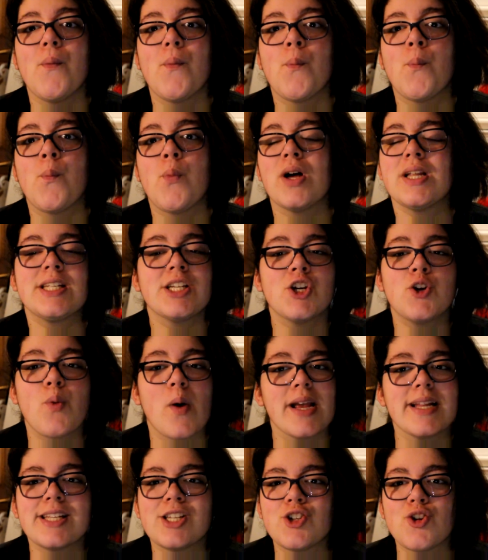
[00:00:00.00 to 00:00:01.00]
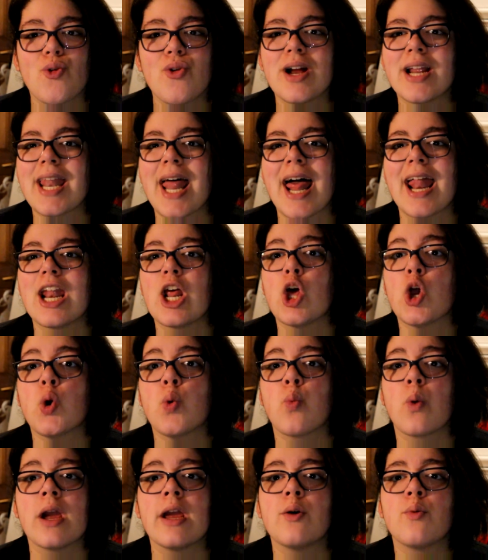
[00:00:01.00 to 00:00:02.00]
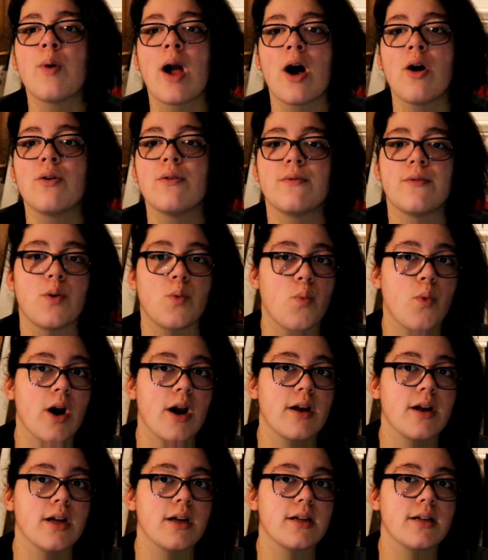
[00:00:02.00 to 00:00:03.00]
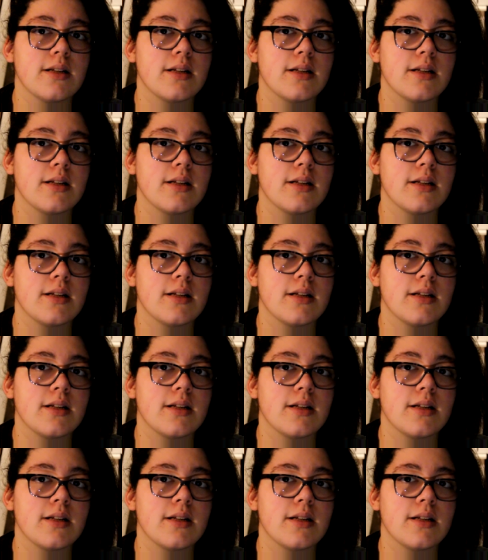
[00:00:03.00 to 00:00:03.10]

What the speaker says: was a great storyline and a great route for where